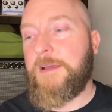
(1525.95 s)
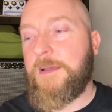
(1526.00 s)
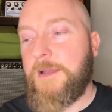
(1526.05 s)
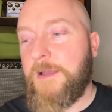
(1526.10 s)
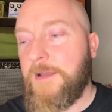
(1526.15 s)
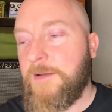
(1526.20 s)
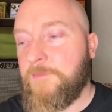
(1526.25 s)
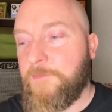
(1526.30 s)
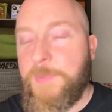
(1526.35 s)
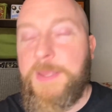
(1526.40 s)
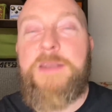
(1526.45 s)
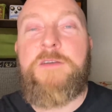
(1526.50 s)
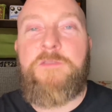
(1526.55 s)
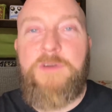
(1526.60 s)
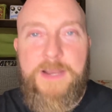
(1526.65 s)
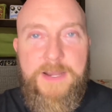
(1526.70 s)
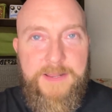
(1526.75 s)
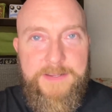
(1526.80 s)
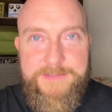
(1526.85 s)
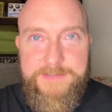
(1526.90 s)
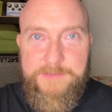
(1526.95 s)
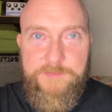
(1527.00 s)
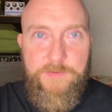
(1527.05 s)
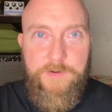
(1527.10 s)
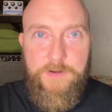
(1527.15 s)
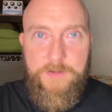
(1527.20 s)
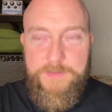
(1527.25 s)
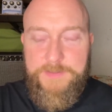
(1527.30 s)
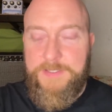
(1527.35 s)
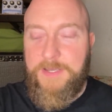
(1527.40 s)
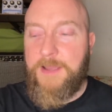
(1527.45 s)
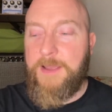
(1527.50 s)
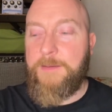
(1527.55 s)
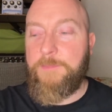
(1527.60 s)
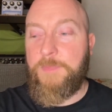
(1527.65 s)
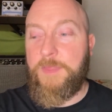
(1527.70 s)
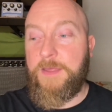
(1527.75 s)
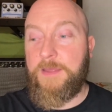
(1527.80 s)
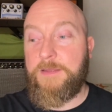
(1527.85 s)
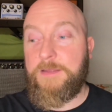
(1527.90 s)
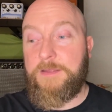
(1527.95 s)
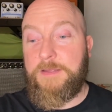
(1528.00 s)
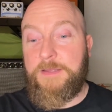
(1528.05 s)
I've been realising for a long time, that